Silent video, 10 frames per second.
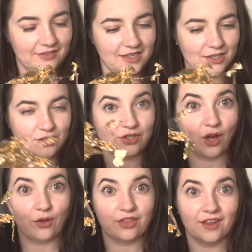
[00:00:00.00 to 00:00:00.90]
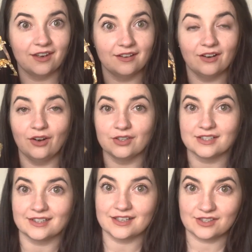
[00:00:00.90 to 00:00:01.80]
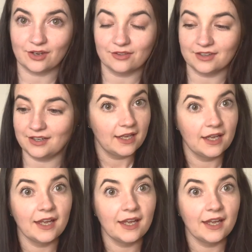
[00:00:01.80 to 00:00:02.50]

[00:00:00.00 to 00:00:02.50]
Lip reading: It's so thin, honestly, it's so thin.